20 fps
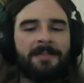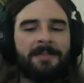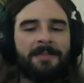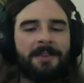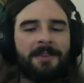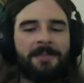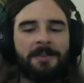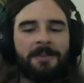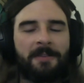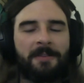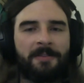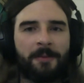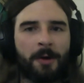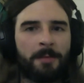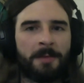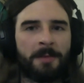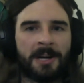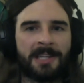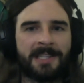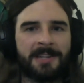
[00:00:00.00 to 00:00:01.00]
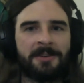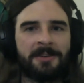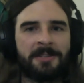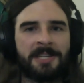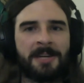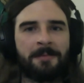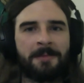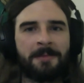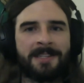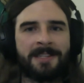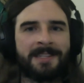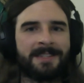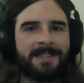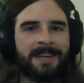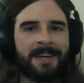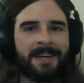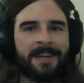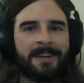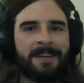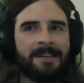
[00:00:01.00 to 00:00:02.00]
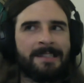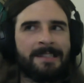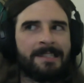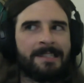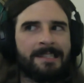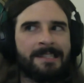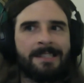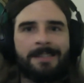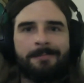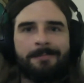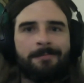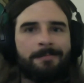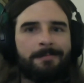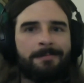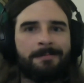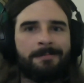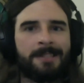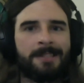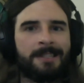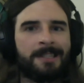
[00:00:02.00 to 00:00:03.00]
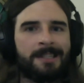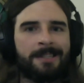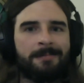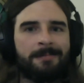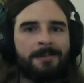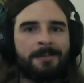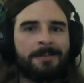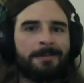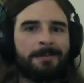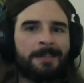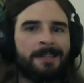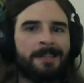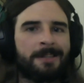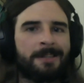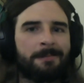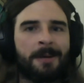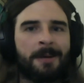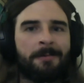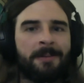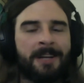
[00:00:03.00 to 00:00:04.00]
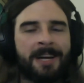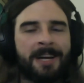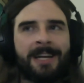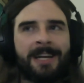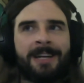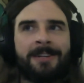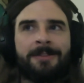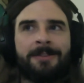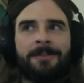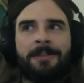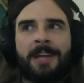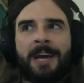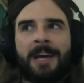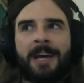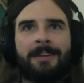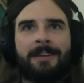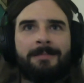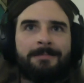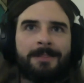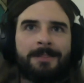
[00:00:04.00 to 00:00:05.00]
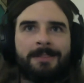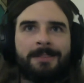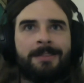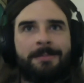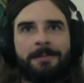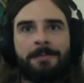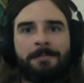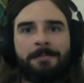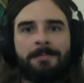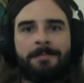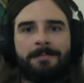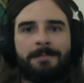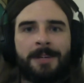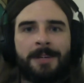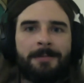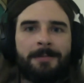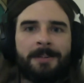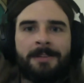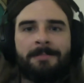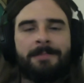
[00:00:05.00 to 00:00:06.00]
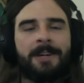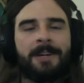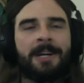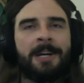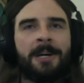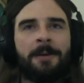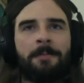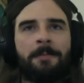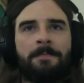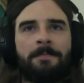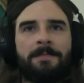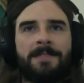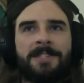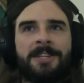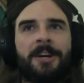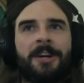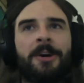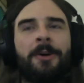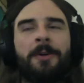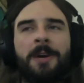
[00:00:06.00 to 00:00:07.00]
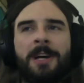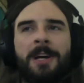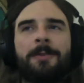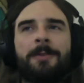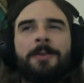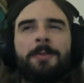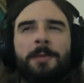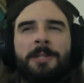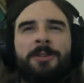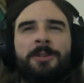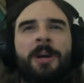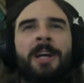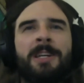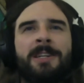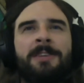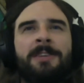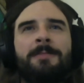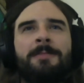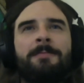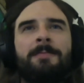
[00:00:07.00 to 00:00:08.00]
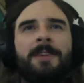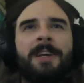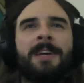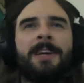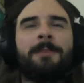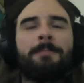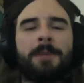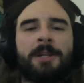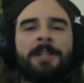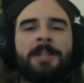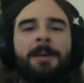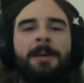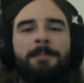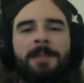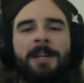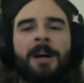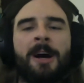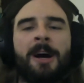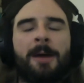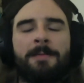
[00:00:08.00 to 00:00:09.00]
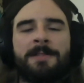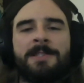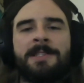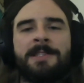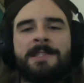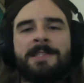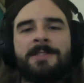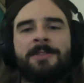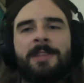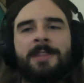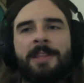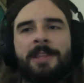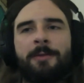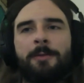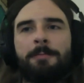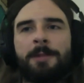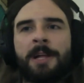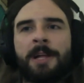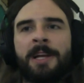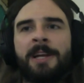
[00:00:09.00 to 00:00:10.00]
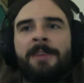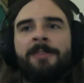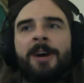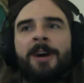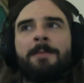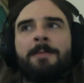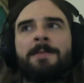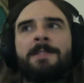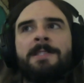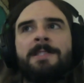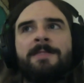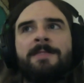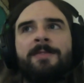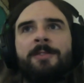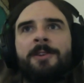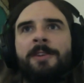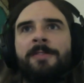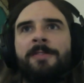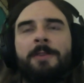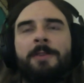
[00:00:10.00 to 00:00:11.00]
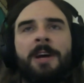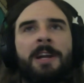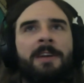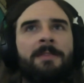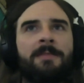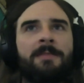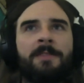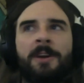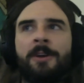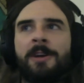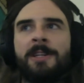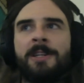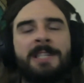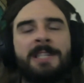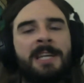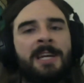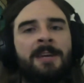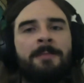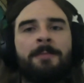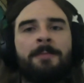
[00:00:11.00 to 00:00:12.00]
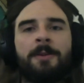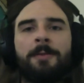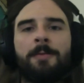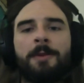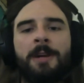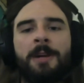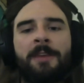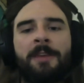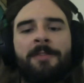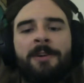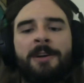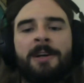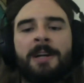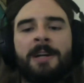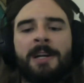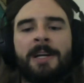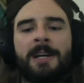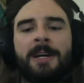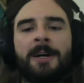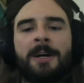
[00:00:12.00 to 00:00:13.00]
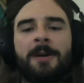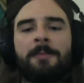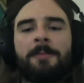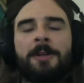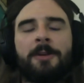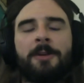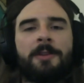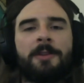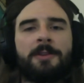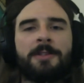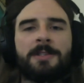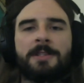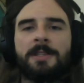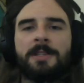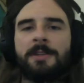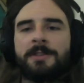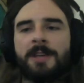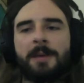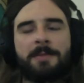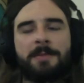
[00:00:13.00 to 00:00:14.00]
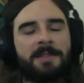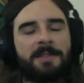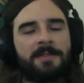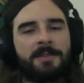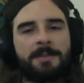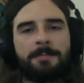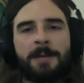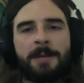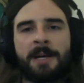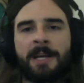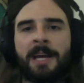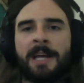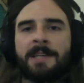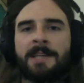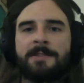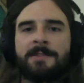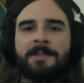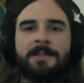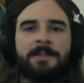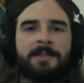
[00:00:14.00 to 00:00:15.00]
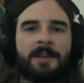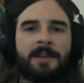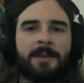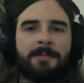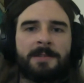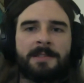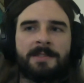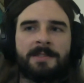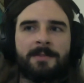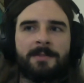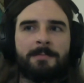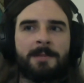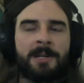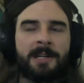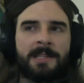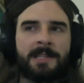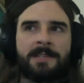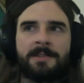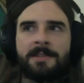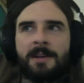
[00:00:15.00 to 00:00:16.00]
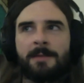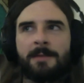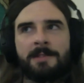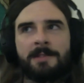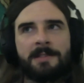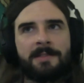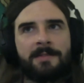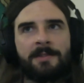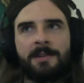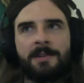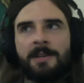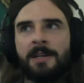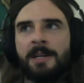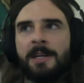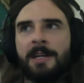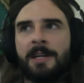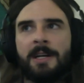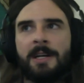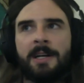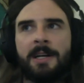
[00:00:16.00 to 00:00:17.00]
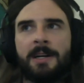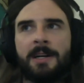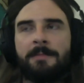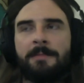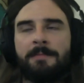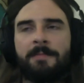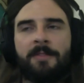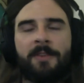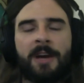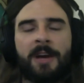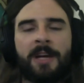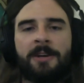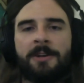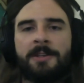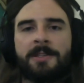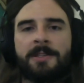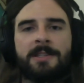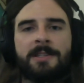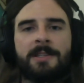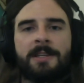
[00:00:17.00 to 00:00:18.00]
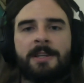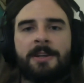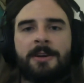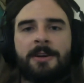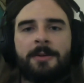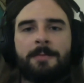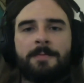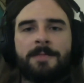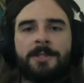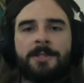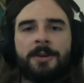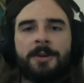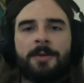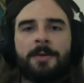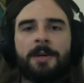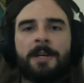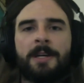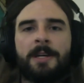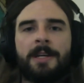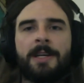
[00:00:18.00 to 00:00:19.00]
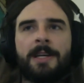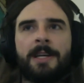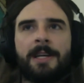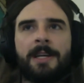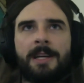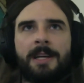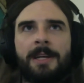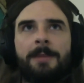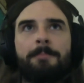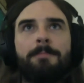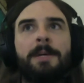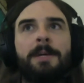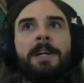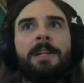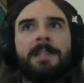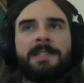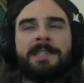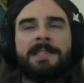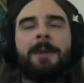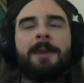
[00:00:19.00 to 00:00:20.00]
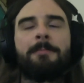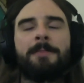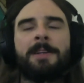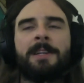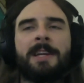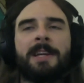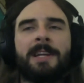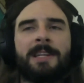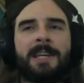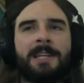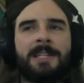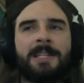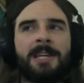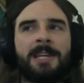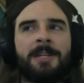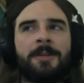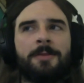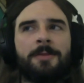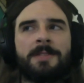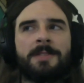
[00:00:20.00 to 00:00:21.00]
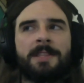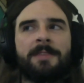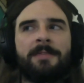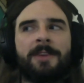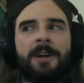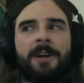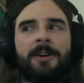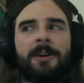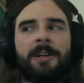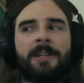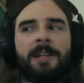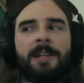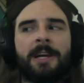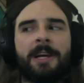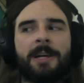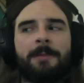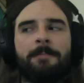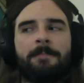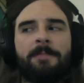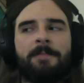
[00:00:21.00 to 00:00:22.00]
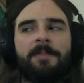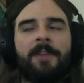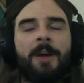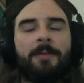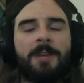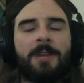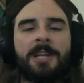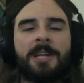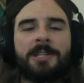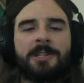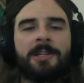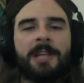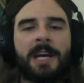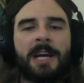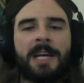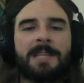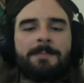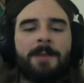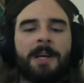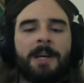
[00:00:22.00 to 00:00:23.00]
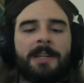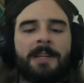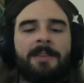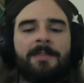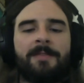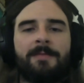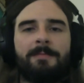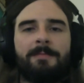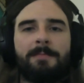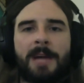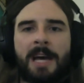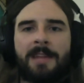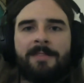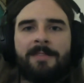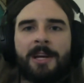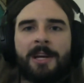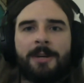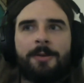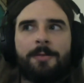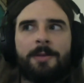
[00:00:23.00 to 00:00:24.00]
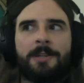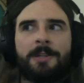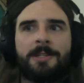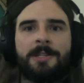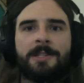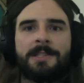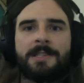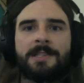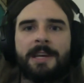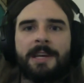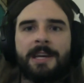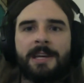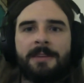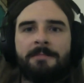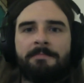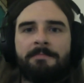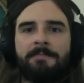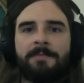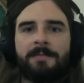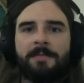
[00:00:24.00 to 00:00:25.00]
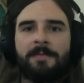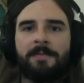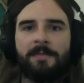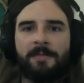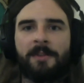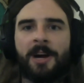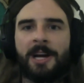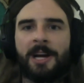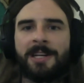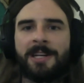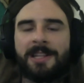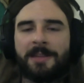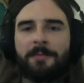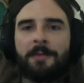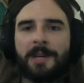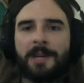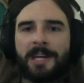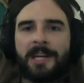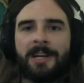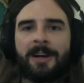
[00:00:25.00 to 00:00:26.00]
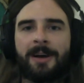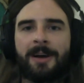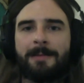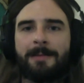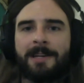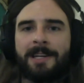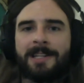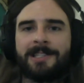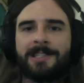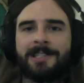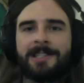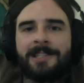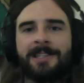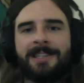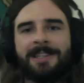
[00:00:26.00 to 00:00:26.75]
if you have 4 monks on your team, because it's like, well, most players are probably not going to do that. I mean, maybe. So we tried to build up the options so that there were plenty of options for if you had a varied team or whatever. There's options for spellcasters, there's options for monks, there's options for fighters. So it builds up and continues the very like foundational aspect of Pathfinder, which is like find the winning combination.